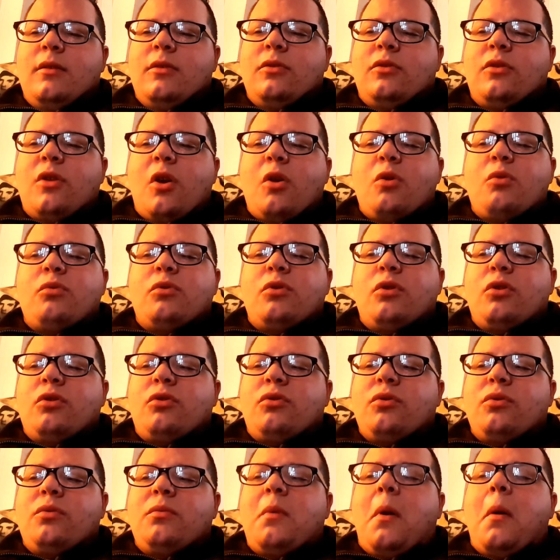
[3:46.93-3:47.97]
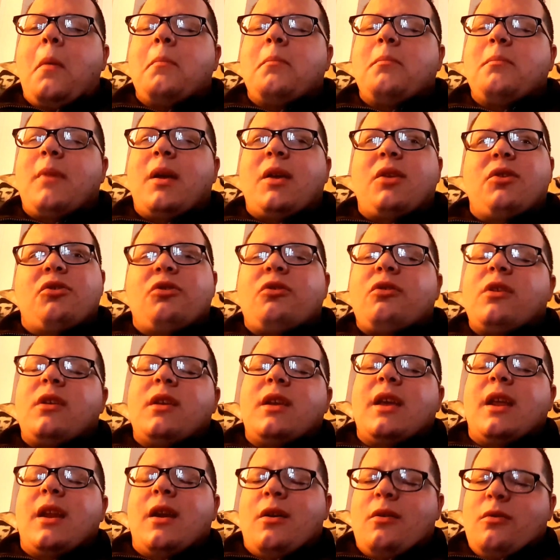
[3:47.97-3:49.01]
So, YouTube, make sure you
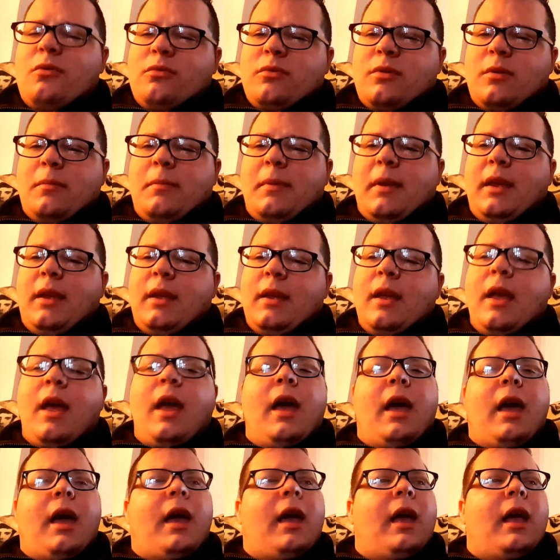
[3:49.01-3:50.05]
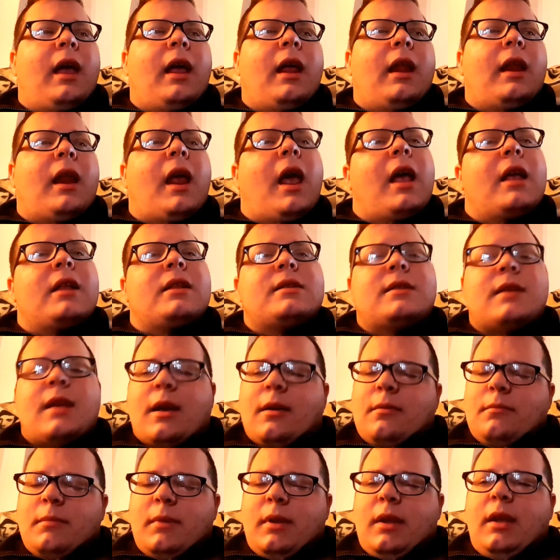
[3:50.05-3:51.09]
get a hold of me. And
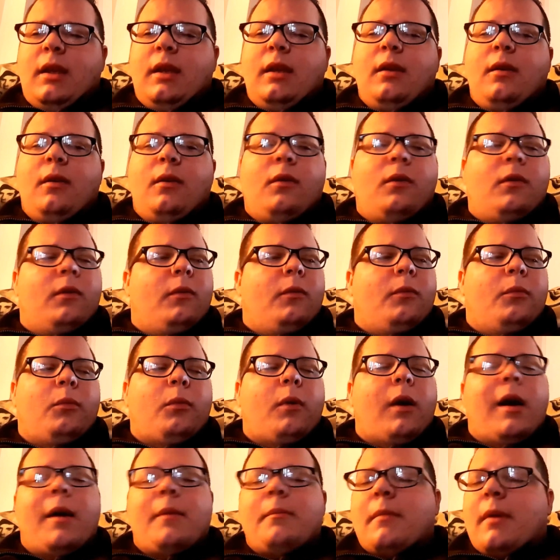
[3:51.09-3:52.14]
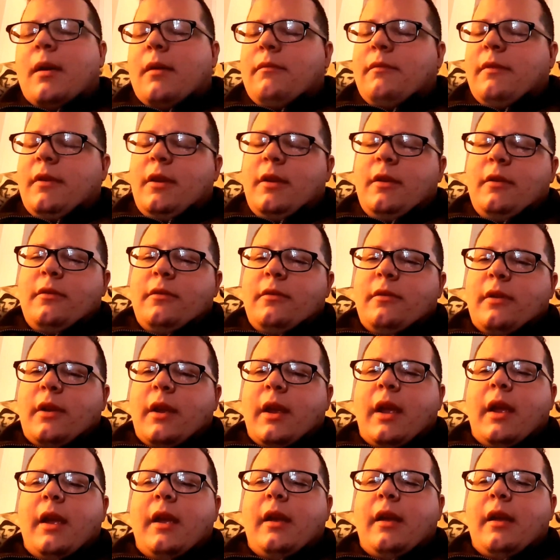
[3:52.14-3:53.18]
tell me why my videos are
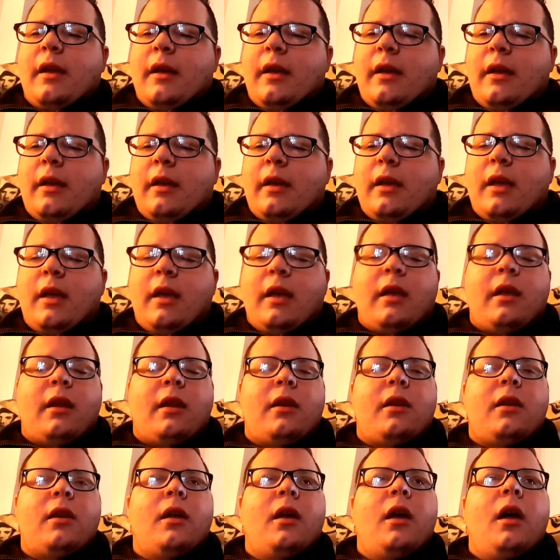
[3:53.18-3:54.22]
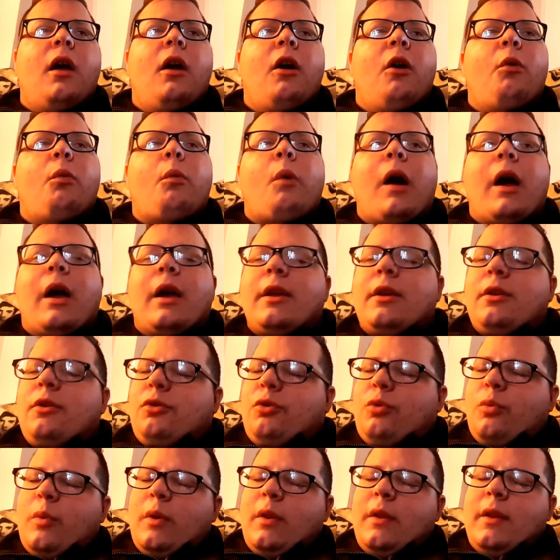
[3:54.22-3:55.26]
getting cut and why are you
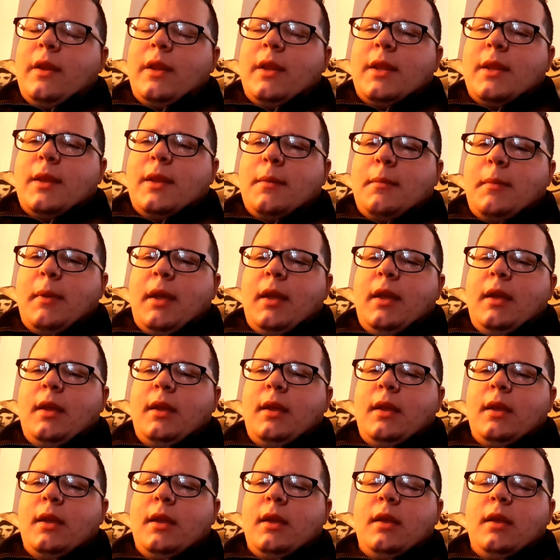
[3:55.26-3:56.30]
doing this to me?